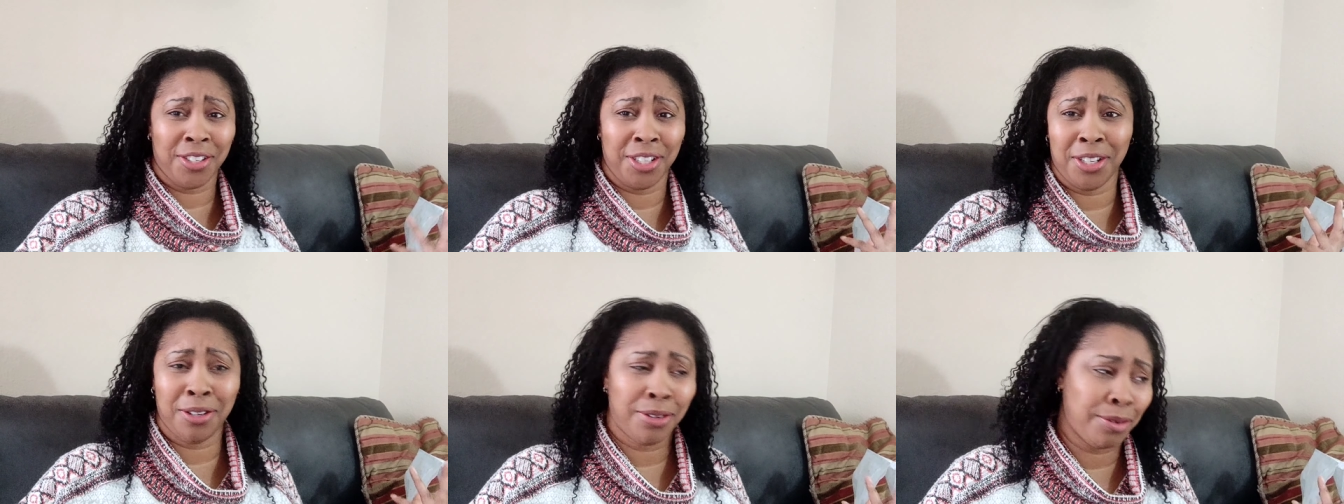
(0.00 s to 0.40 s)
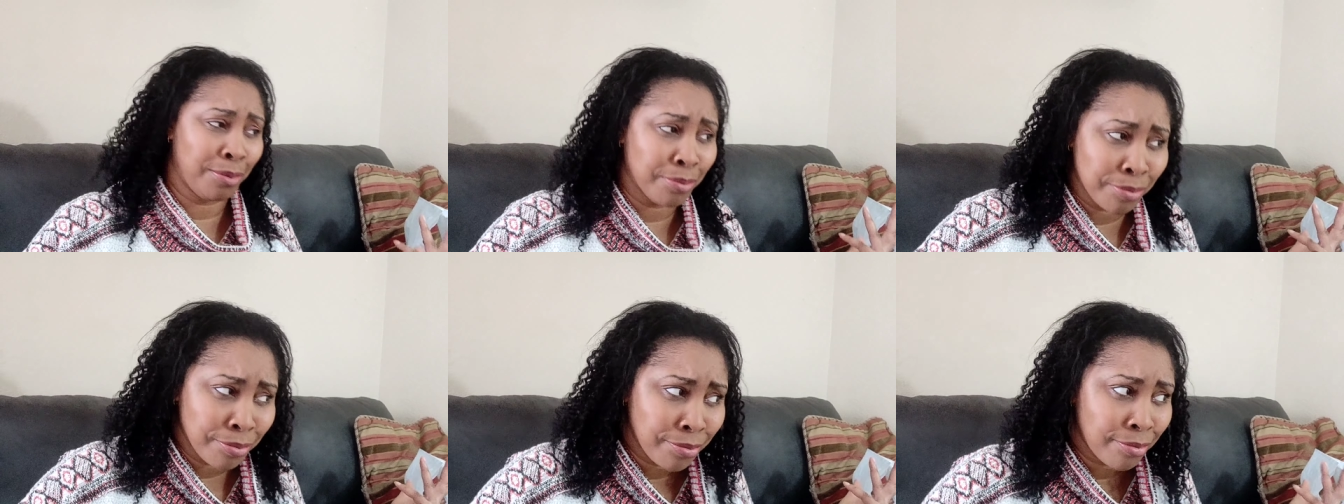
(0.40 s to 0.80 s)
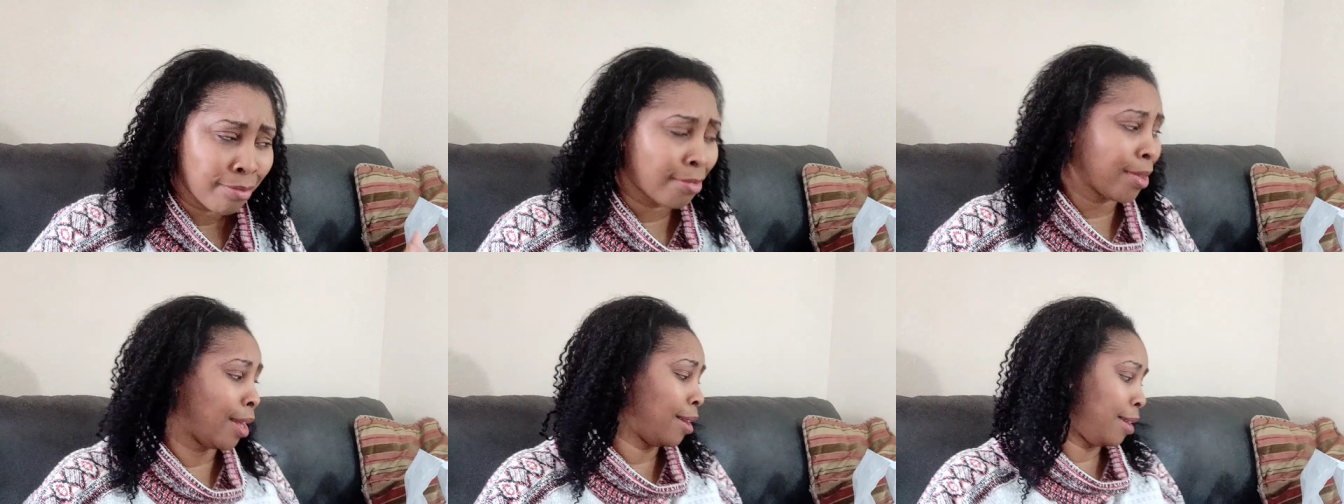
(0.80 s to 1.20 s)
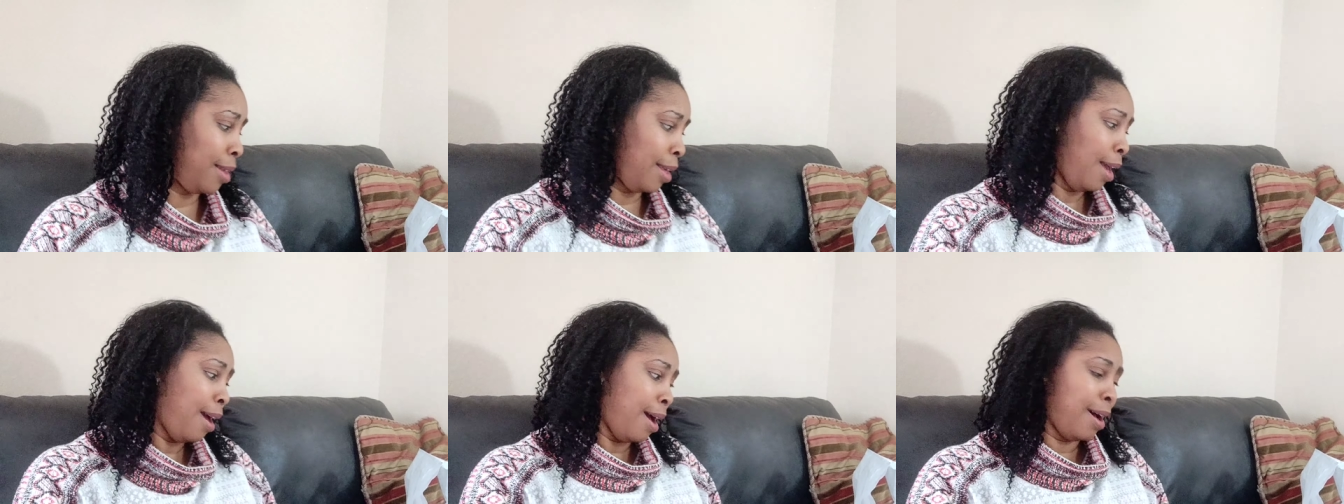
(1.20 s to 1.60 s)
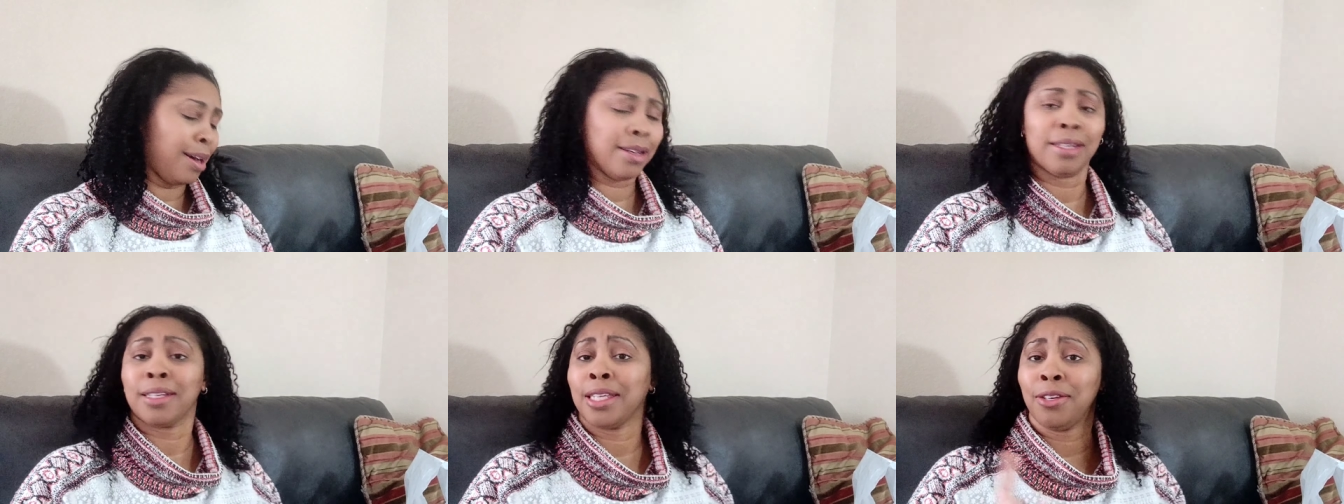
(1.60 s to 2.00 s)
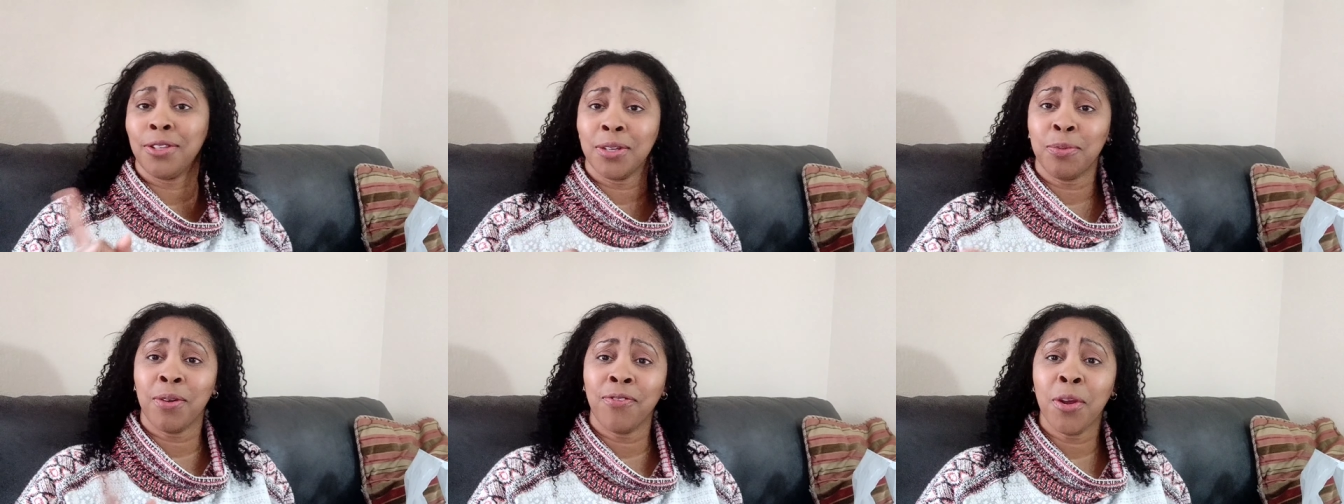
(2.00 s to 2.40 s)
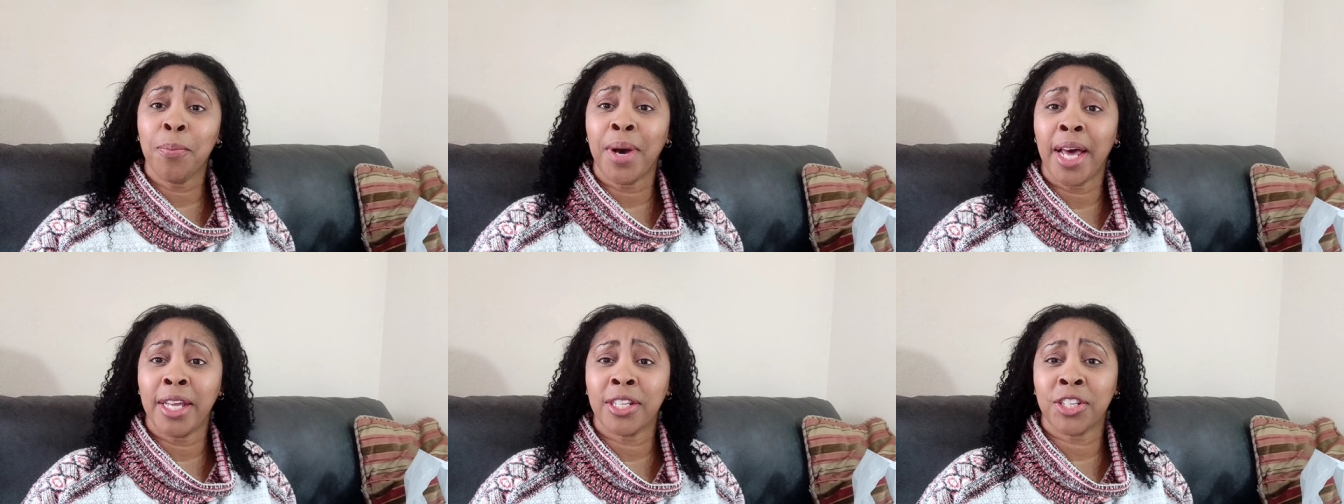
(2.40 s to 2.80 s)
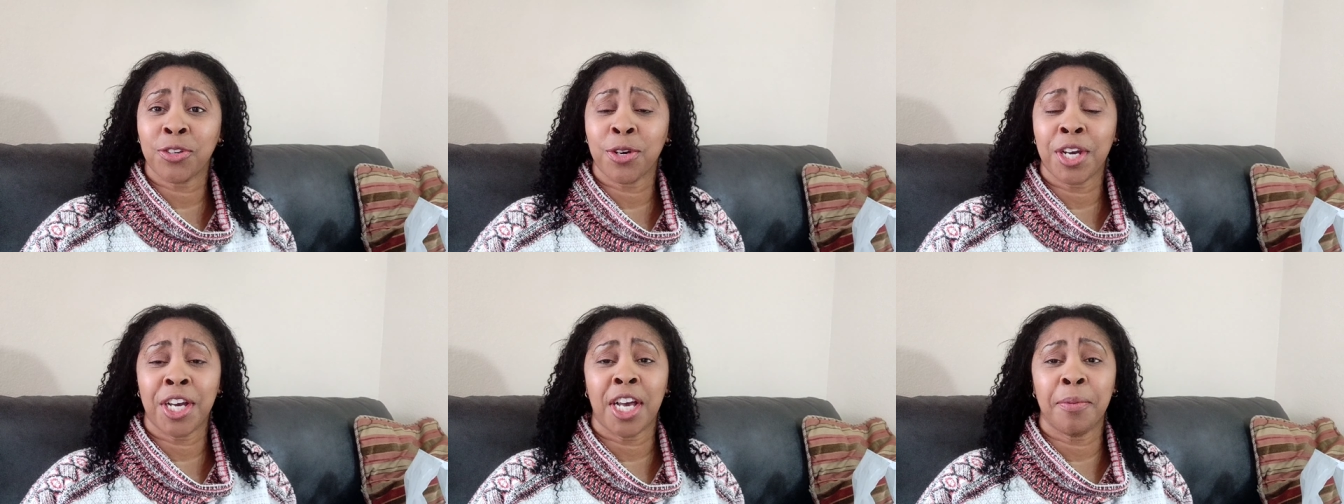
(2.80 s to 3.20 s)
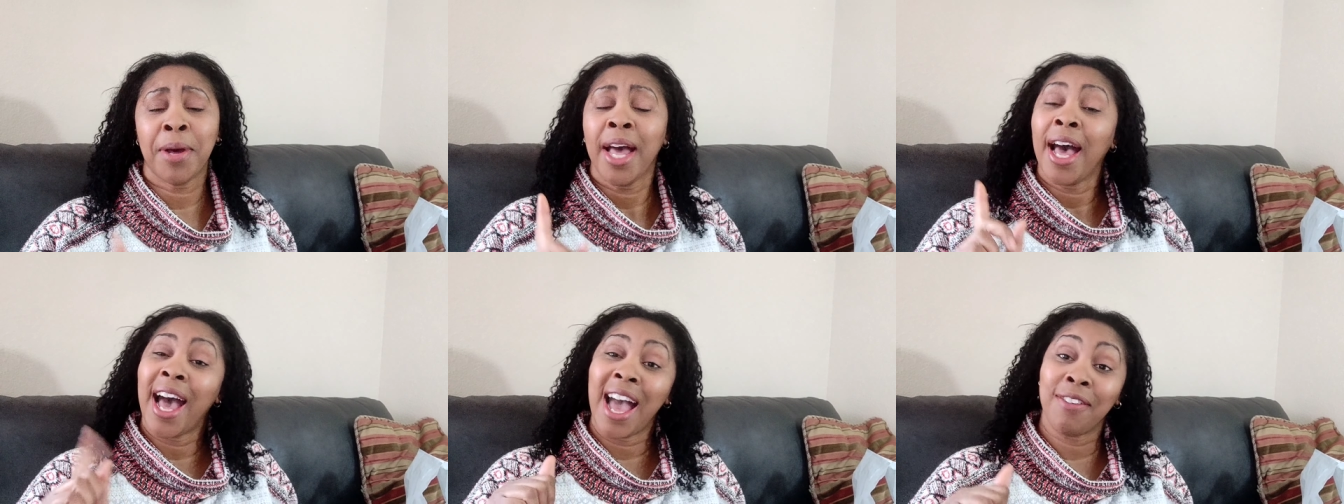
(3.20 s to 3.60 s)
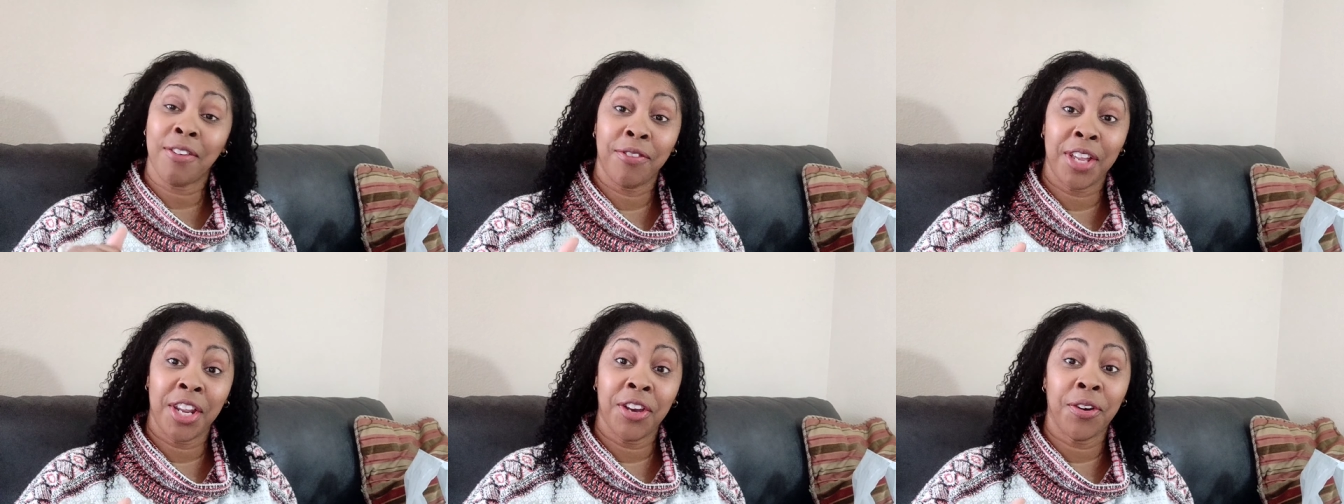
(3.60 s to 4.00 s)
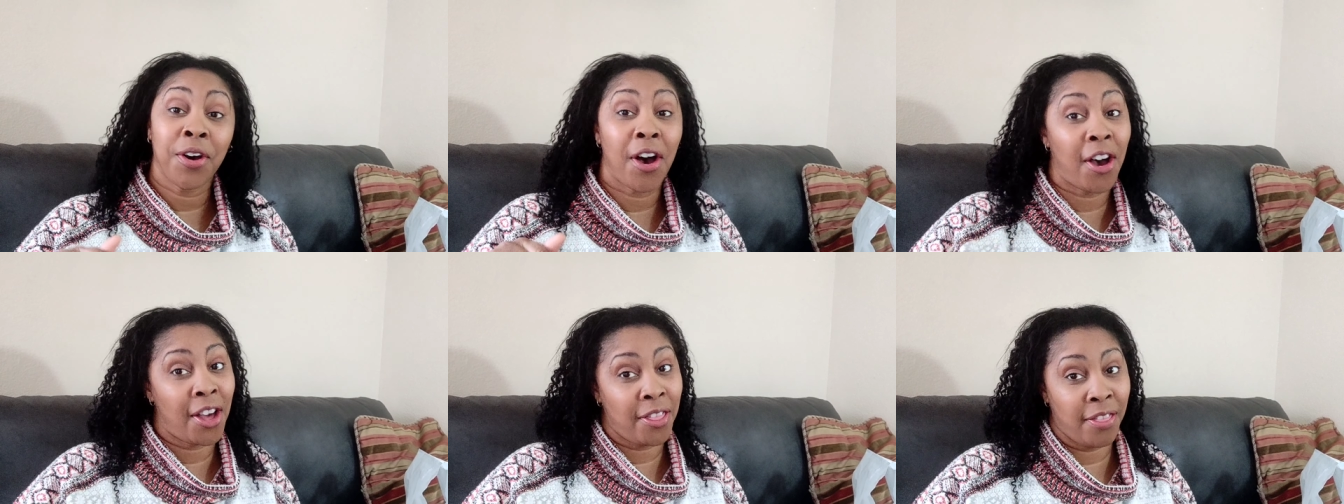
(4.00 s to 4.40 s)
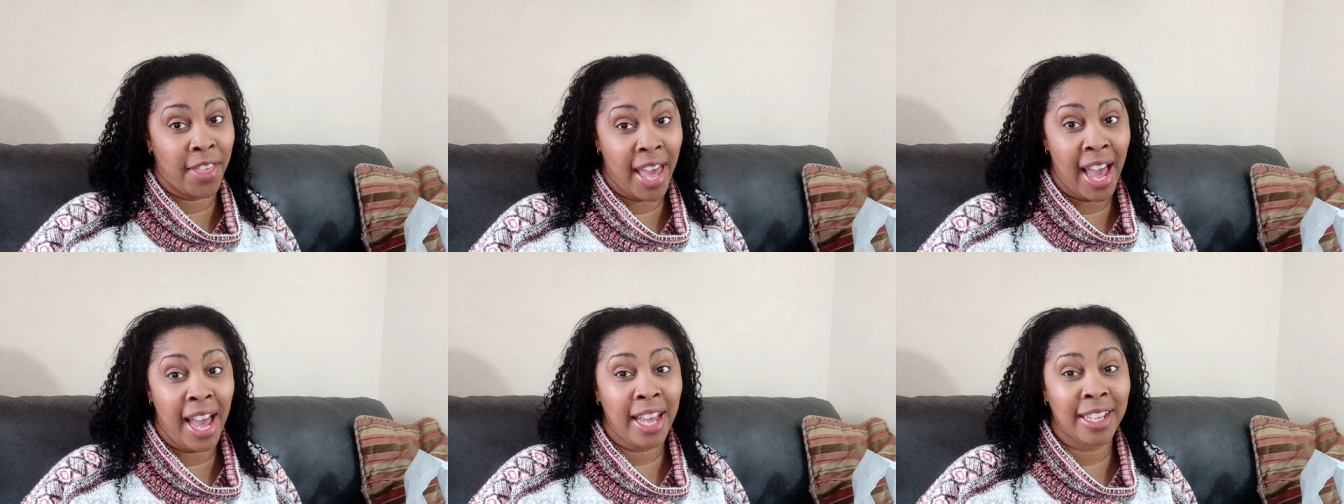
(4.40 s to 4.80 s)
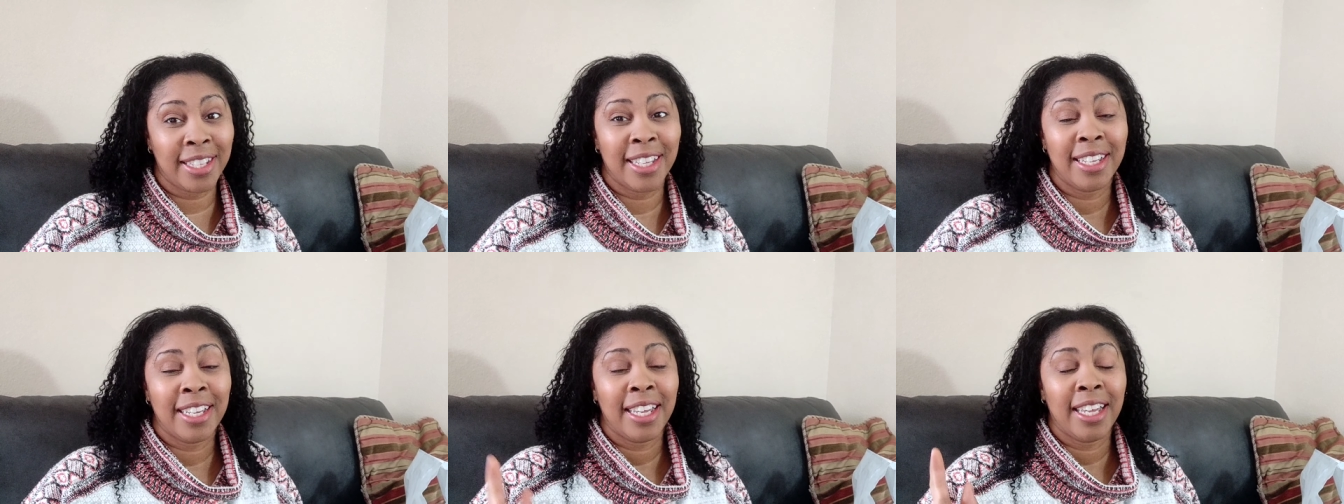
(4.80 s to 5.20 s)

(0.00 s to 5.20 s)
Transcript: So yeah, use them with your body scrub. I have a video on that,